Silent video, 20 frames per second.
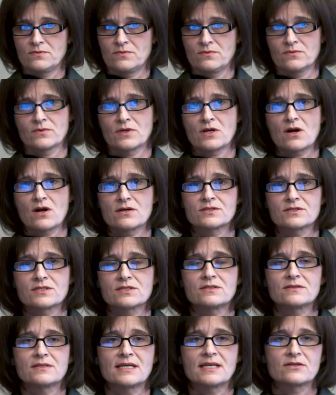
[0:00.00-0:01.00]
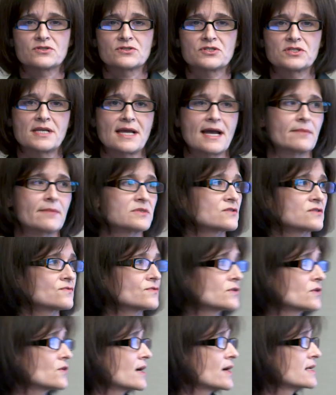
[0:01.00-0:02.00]
regards to the energy and
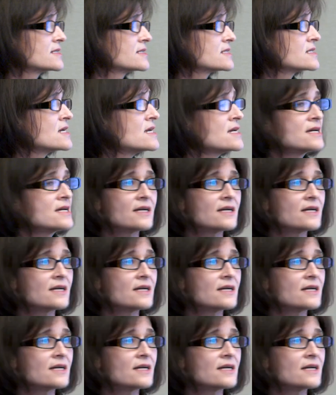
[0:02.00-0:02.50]
atmosphere credits,